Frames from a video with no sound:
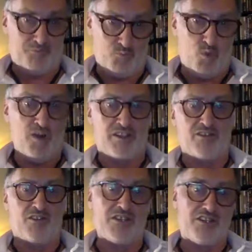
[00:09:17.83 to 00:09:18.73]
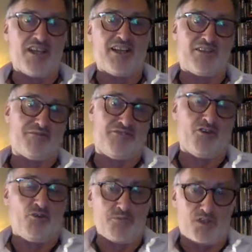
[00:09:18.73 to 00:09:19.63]
working on Italian
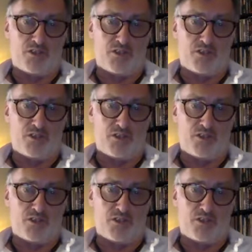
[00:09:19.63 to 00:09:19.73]
films,